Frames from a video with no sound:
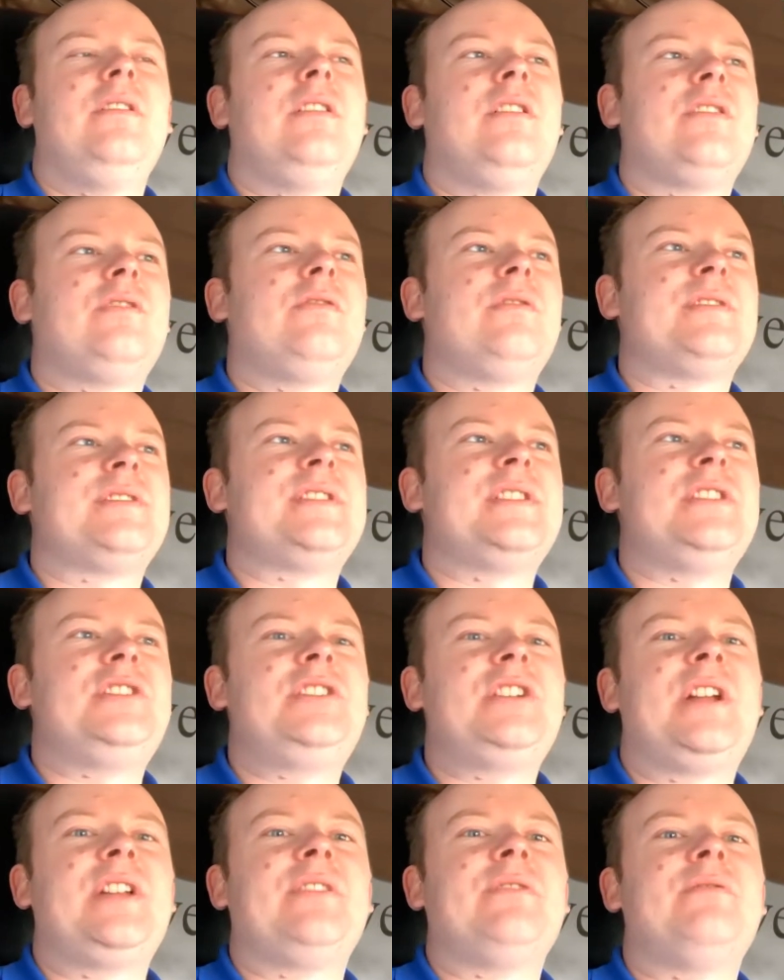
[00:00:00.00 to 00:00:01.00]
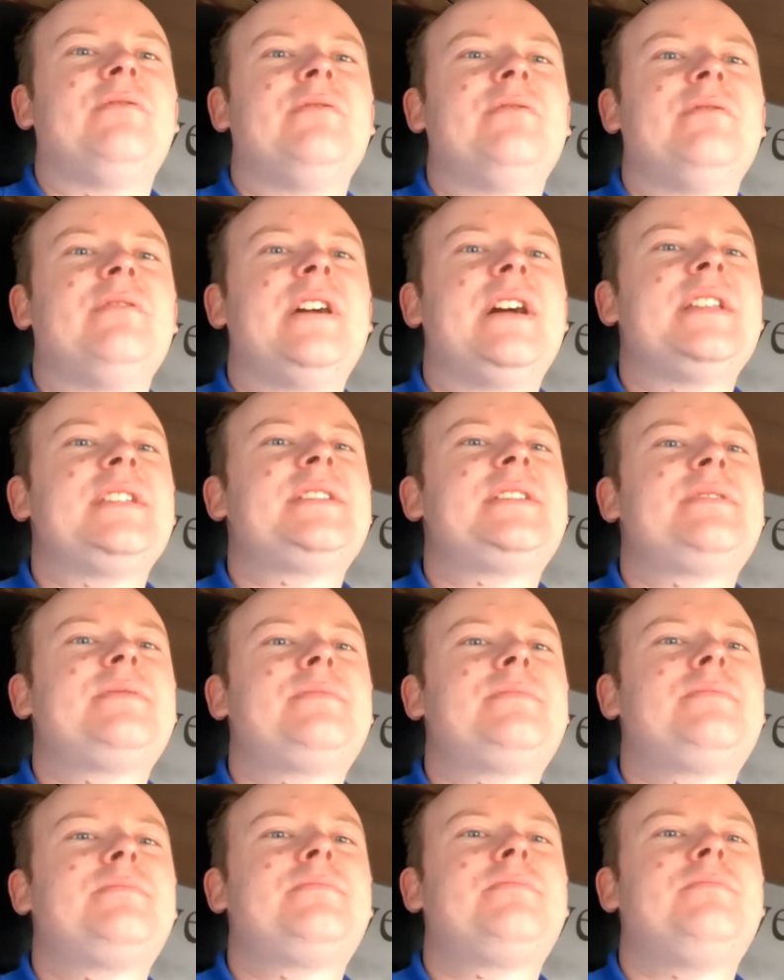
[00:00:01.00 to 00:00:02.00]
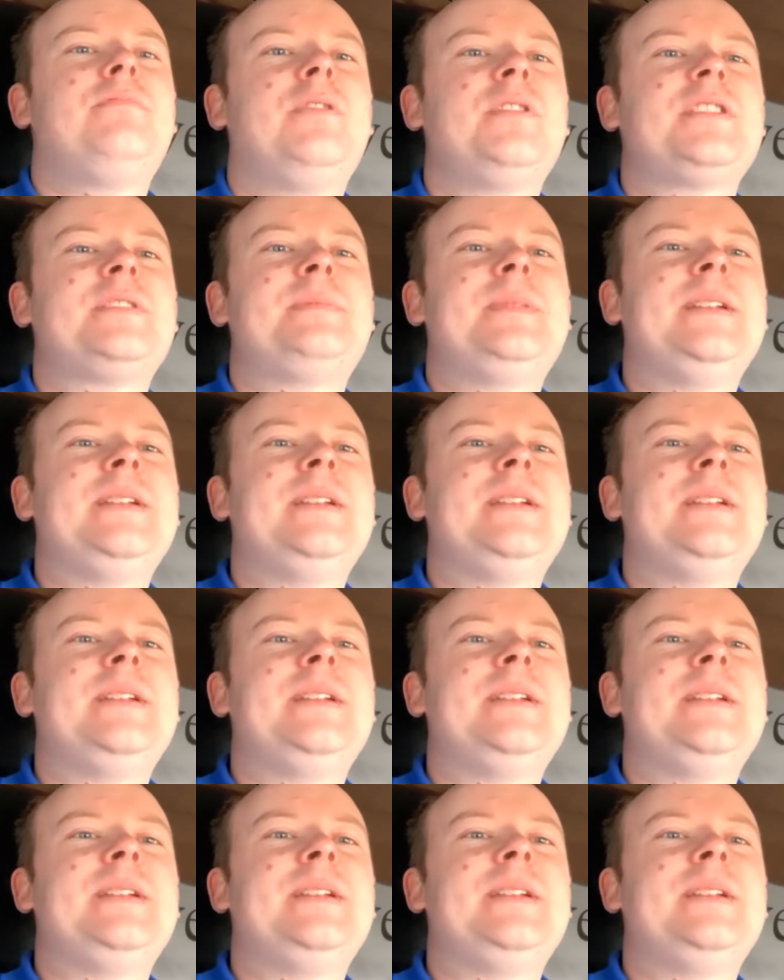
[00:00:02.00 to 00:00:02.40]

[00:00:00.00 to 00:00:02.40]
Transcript: across the channel. That's what's